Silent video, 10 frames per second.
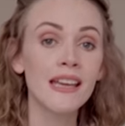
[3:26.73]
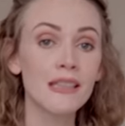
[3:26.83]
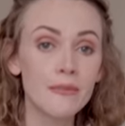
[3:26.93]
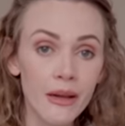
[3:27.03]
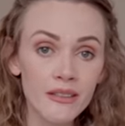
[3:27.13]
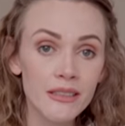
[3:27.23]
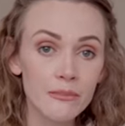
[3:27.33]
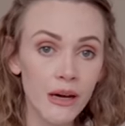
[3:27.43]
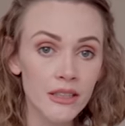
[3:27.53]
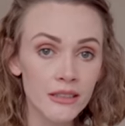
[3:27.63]
in melted
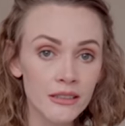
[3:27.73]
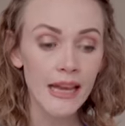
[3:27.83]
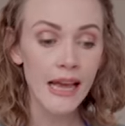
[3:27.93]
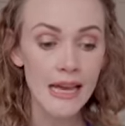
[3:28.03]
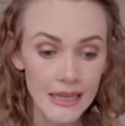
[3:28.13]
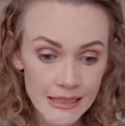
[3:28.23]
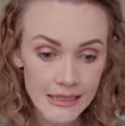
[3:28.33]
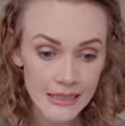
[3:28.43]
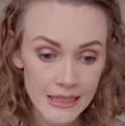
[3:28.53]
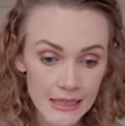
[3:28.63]
butter
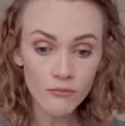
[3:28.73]
and